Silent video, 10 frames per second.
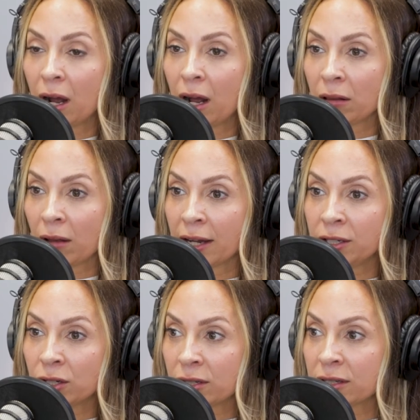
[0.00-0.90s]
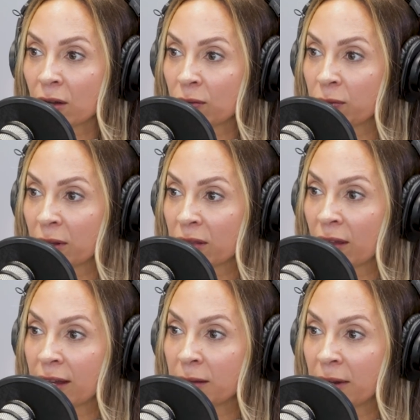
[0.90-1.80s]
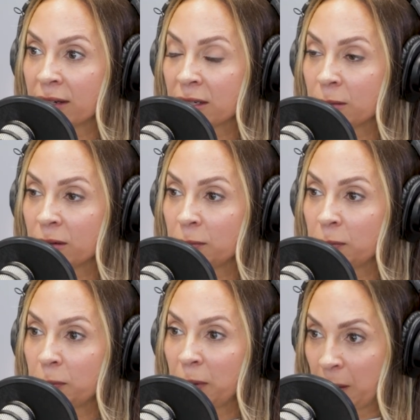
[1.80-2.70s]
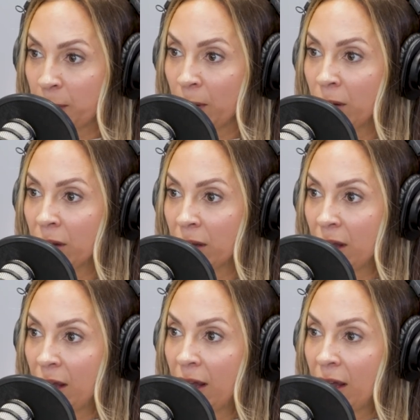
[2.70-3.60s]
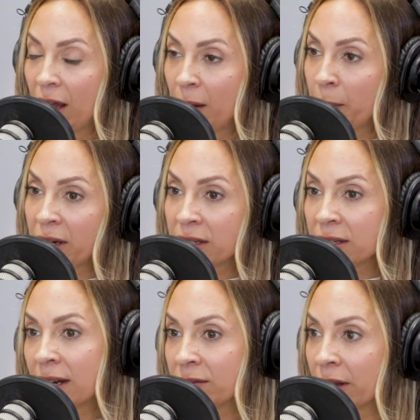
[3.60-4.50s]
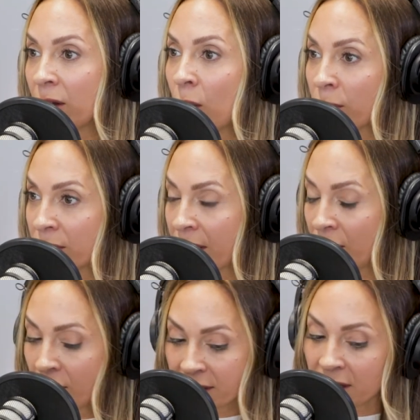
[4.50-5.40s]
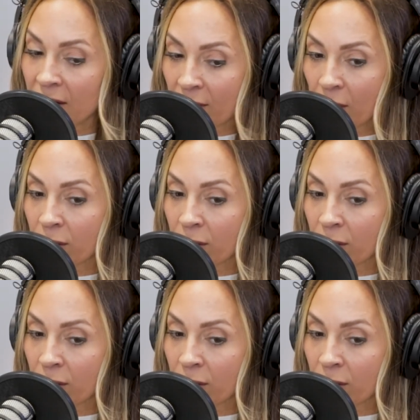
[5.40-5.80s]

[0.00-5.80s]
align yourself with like-minded people, but it doesn't have to overtake. You can still have all